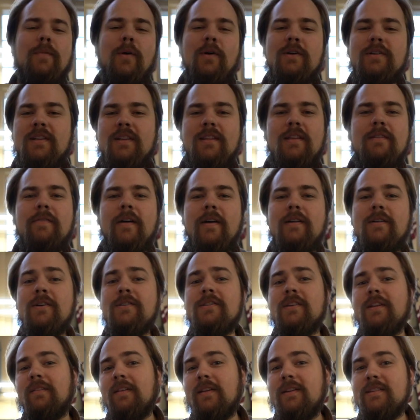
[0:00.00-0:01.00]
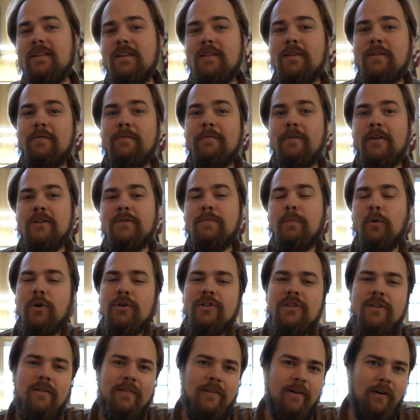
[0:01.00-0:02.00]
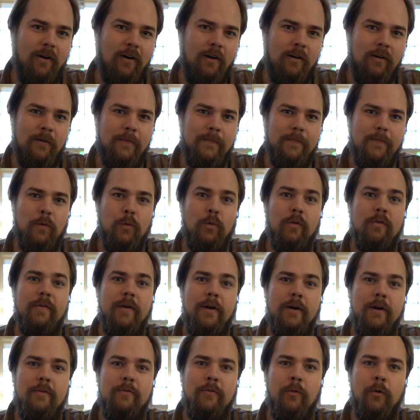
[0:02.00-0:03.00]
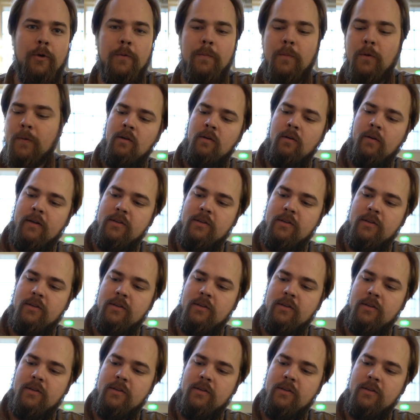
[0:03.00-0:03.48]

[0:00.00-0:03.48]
Most of the vendors, at least in the fish portion of the hall, were very affordable.